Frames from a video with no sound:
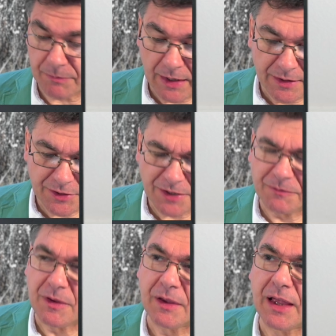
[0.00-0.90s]

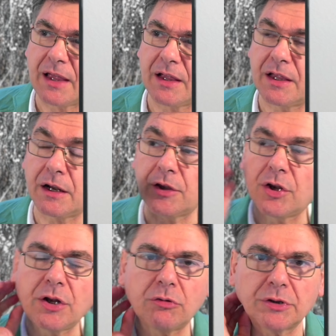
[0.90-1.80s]
here you
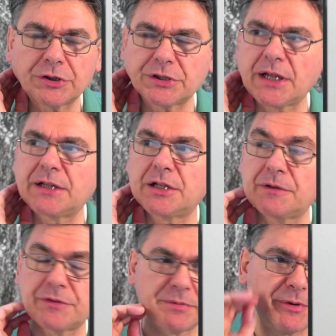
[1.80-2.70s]
need to understand the
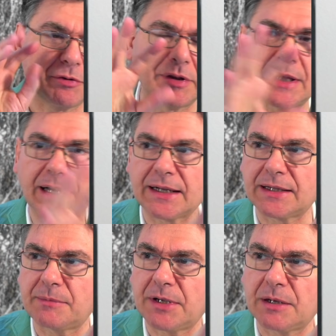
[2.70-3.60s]
difference between the
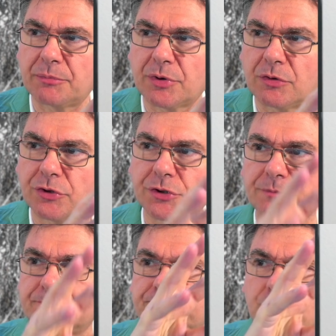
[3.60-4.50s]
academic approach
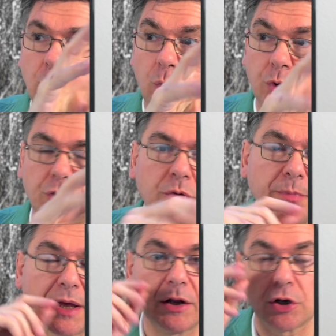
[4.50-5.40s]
or what you
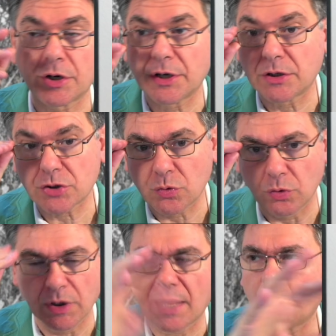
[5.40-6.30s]
may learn in
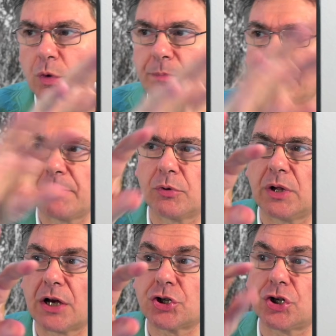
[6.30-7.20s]
school and what
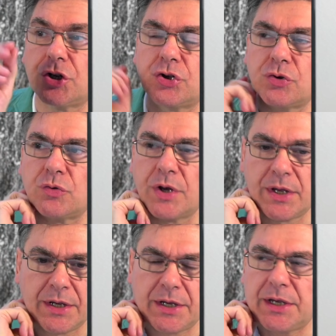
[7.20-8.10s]
people actually do
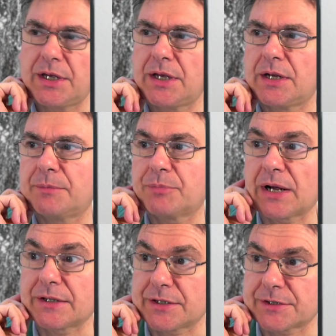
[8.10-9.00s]
in
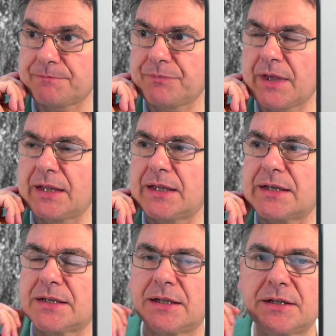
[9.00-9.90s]
practice. And they
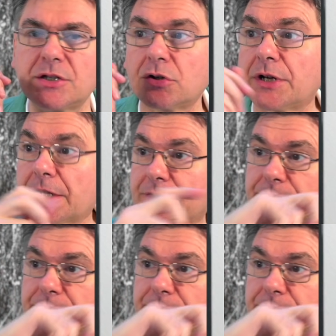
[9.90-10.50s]
said disconnect.